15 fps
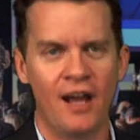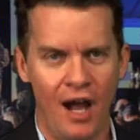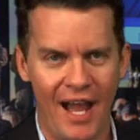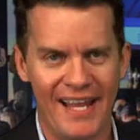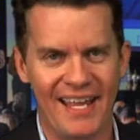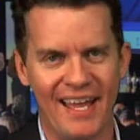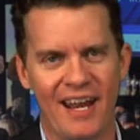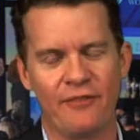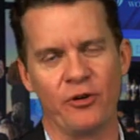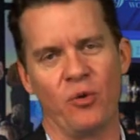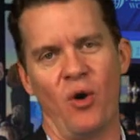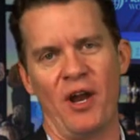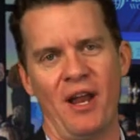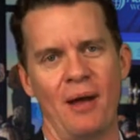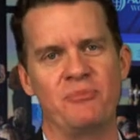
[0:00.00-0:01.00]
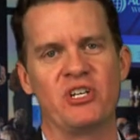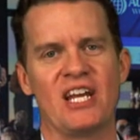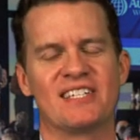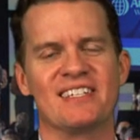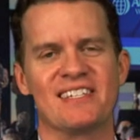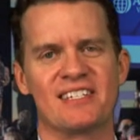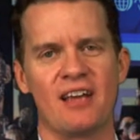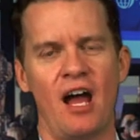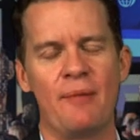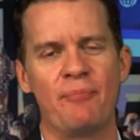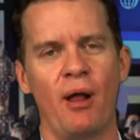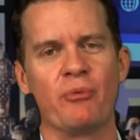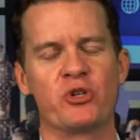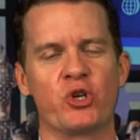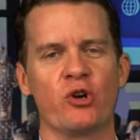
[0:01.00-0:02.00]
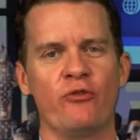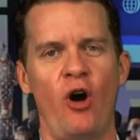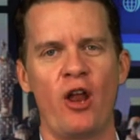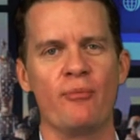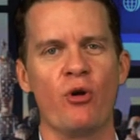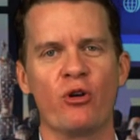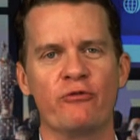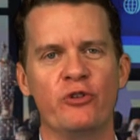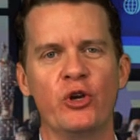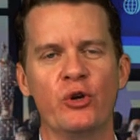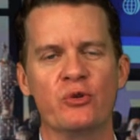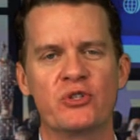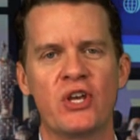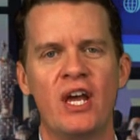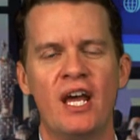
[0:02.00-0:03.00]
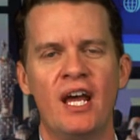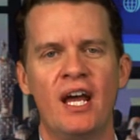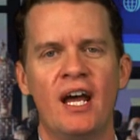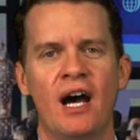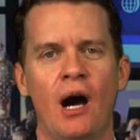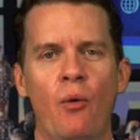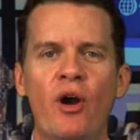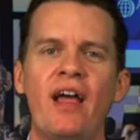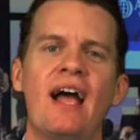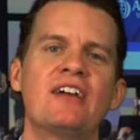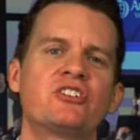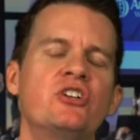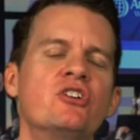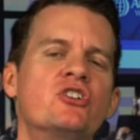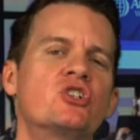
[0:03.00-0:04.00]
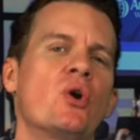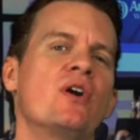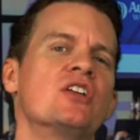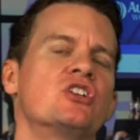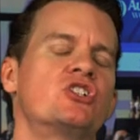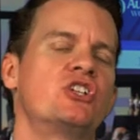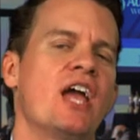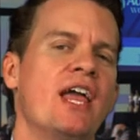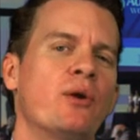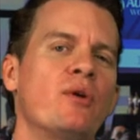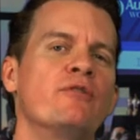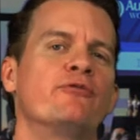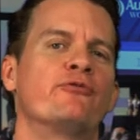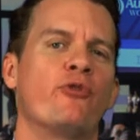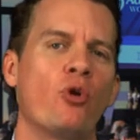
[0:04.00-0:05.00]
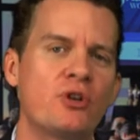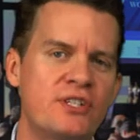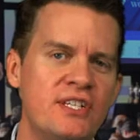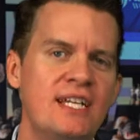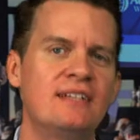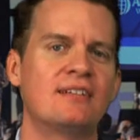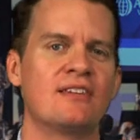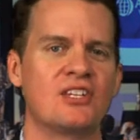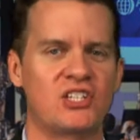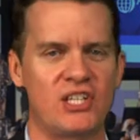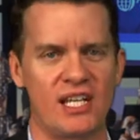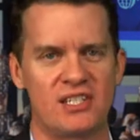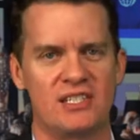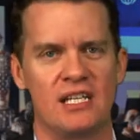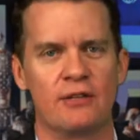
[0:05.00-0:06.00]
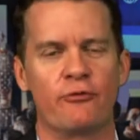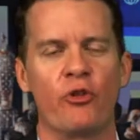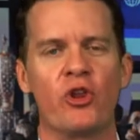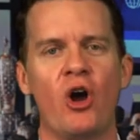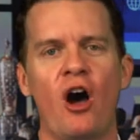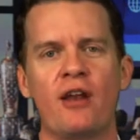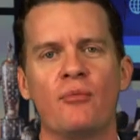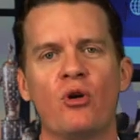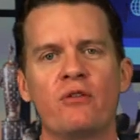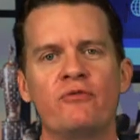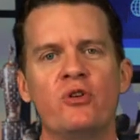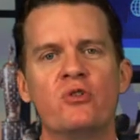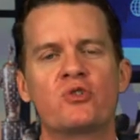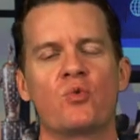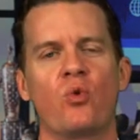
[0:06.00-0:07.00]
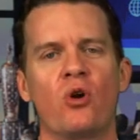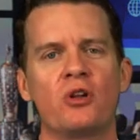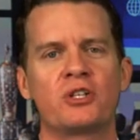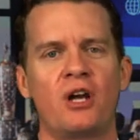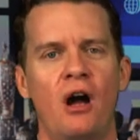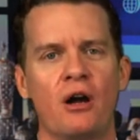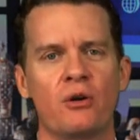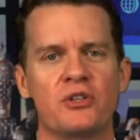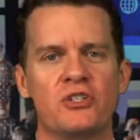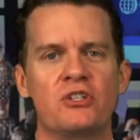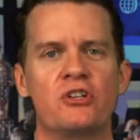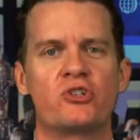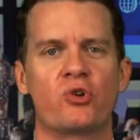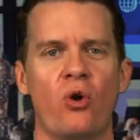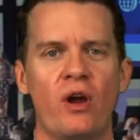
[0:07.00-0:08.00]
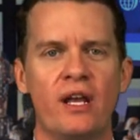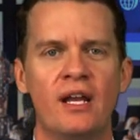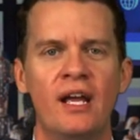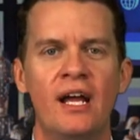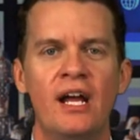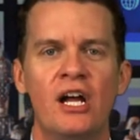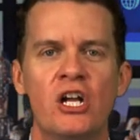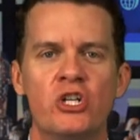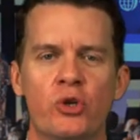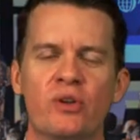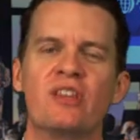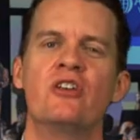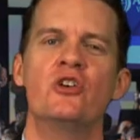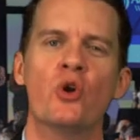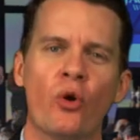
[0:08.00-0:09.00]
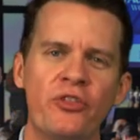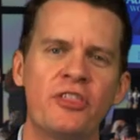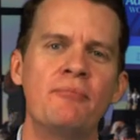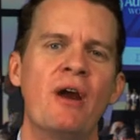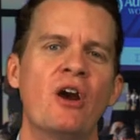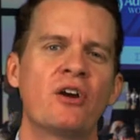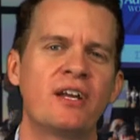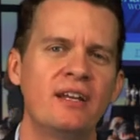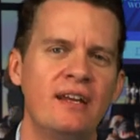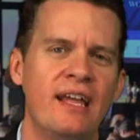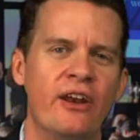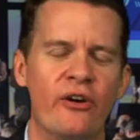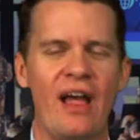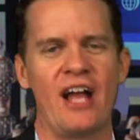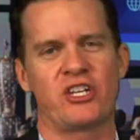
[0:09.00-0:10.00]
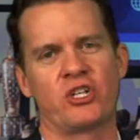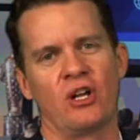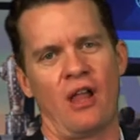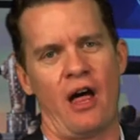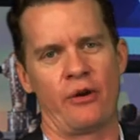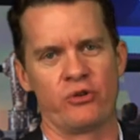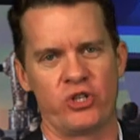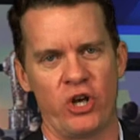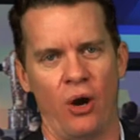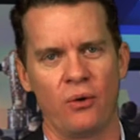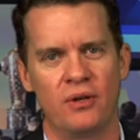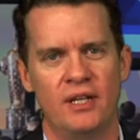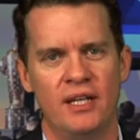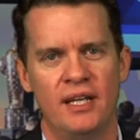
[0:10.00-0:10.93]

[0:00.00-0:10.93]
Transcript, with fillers: Hi again, everyone. I'm Jason Stein, publisher of Automotive News. I want to ask you to join us January 14th to the 16th for the Automotive News World Congress in Detroit during the North American International Auto Show.